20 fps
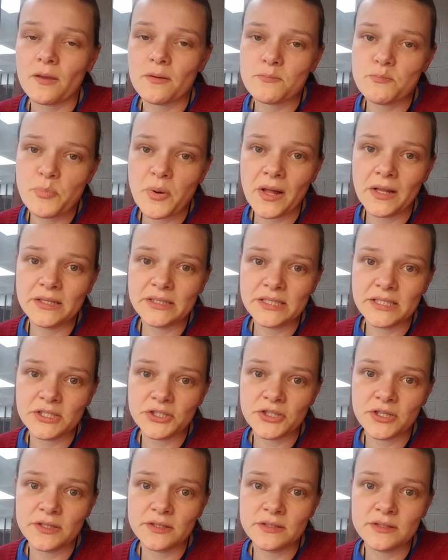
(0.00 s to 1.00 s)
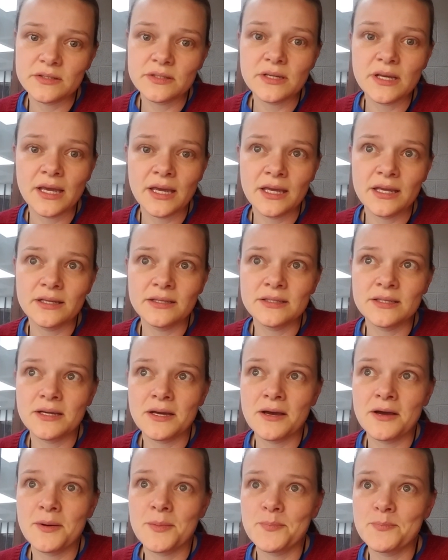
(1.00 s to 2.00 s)
politicians and
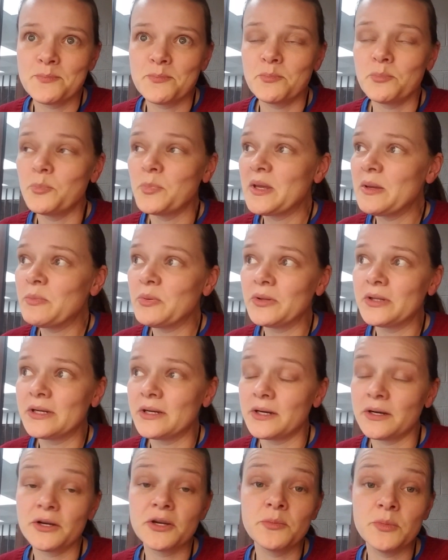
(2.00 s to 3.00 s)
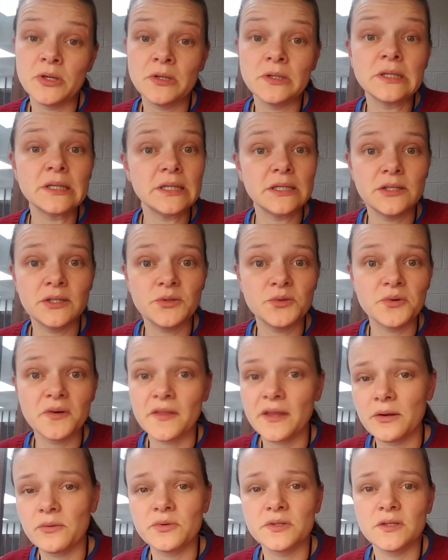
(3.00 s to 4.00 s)
people in our community do, where
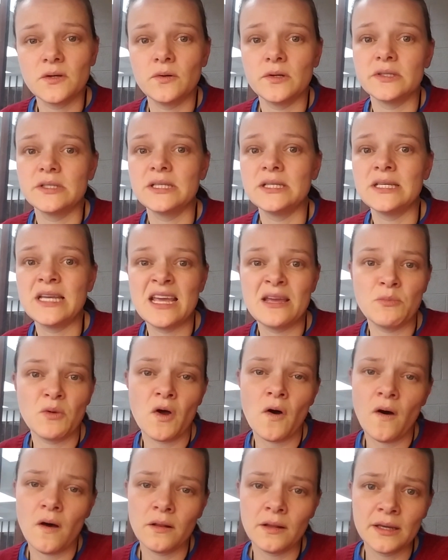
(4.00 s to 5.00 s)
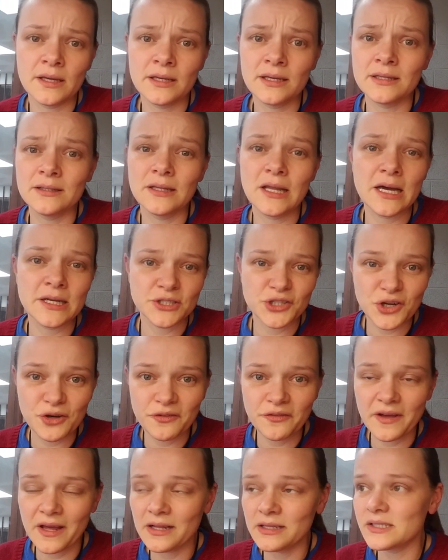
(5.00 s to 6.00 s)
they resort to name calling and logical
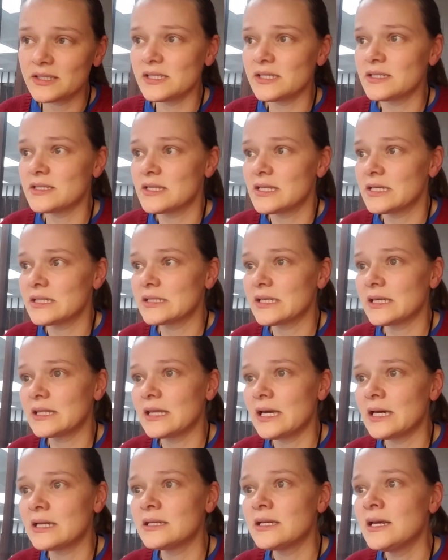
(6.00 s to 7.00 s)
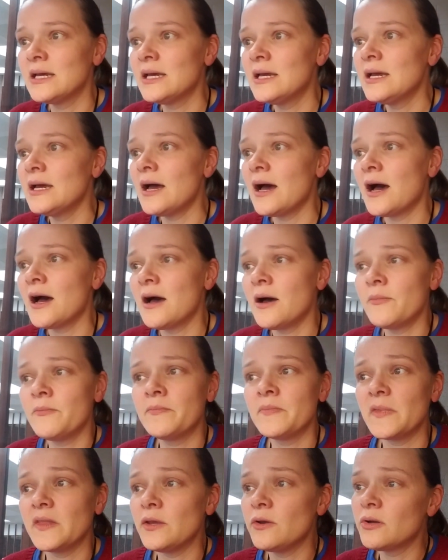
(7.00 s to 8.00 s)
fallacies and things like that.
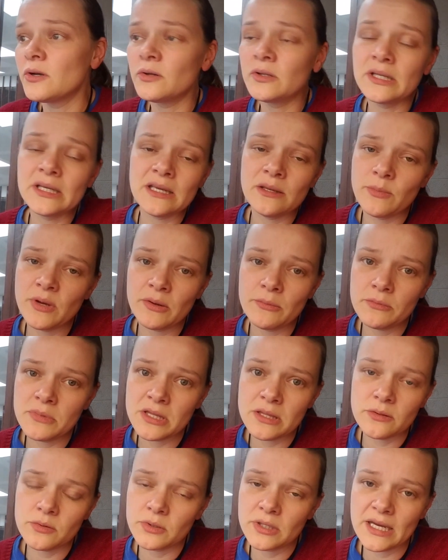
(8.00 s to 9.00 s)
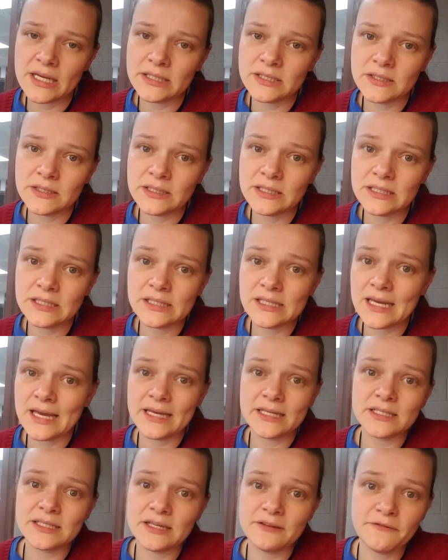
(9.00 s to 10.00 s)
You can only email me through
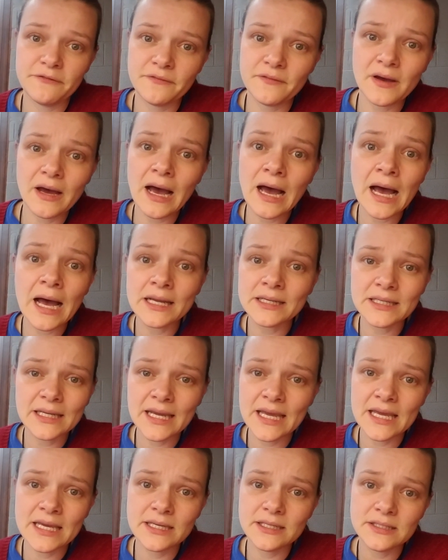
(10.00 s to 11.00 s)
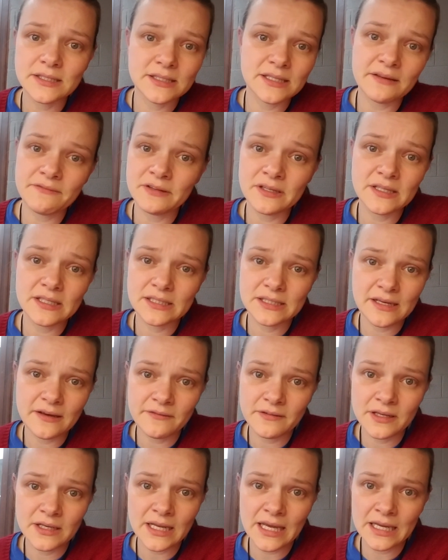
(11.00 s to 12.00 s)
KCTCS. If
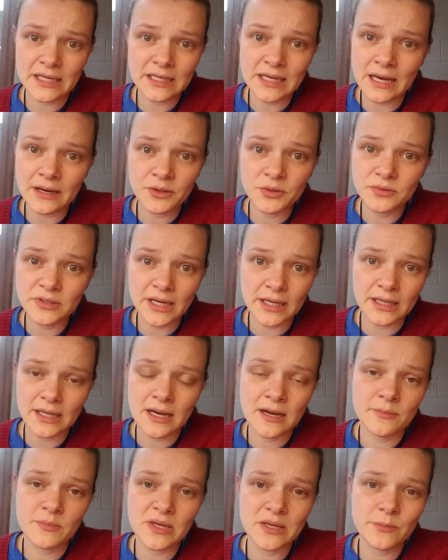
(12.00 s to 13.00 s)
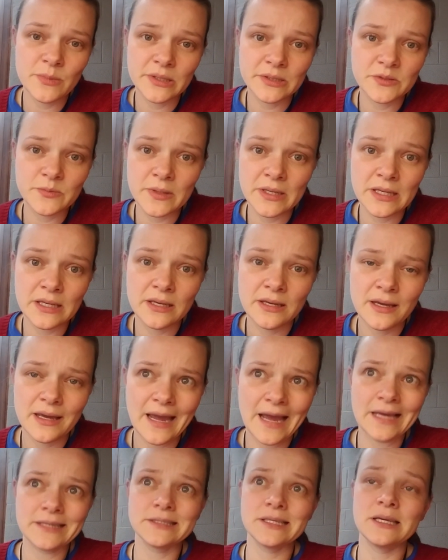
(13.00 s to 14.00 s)
hotcakes77@yahoo.com emails me
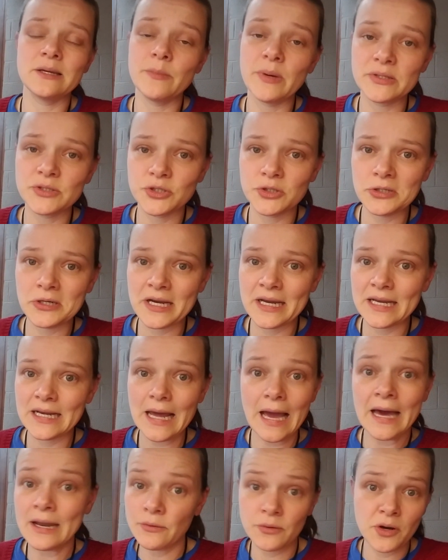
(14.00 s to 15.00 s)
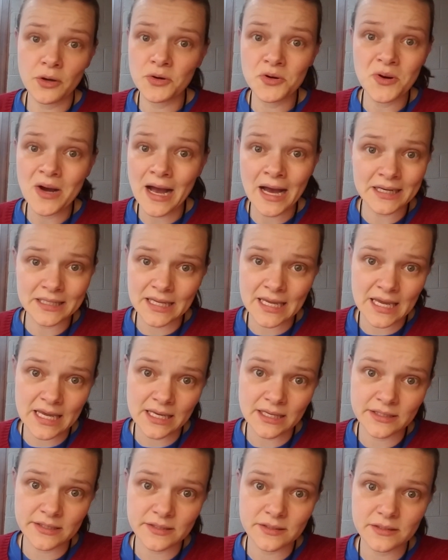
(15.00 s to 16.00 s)
asking about your grade, I don't know who
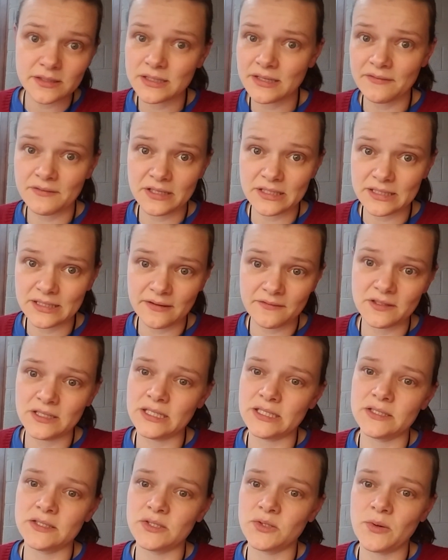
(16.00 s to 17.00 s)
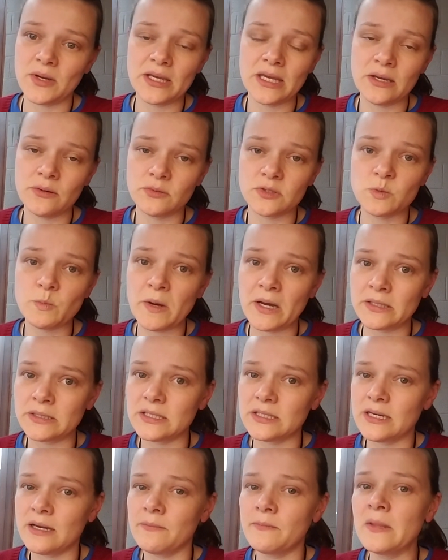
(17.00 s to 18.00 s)
hotcakes77 is, so I can't respond to
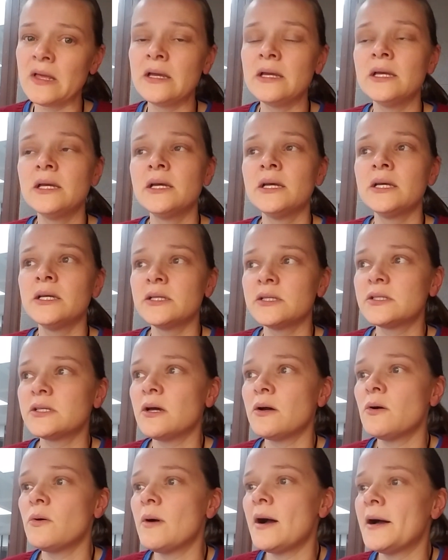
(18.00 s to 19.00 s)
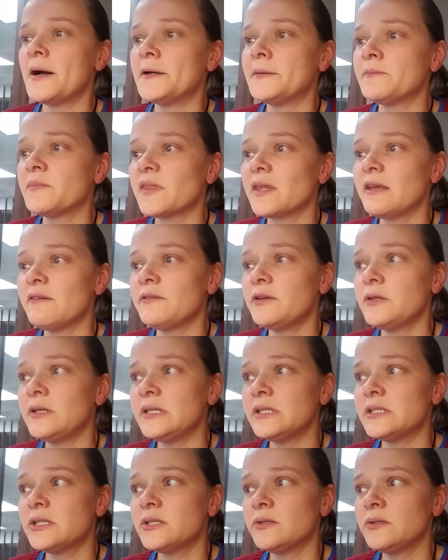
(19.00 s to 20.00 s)
them. So if you
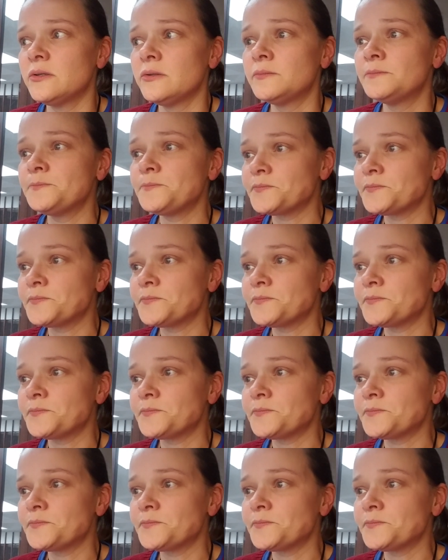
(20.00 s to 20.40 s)
need to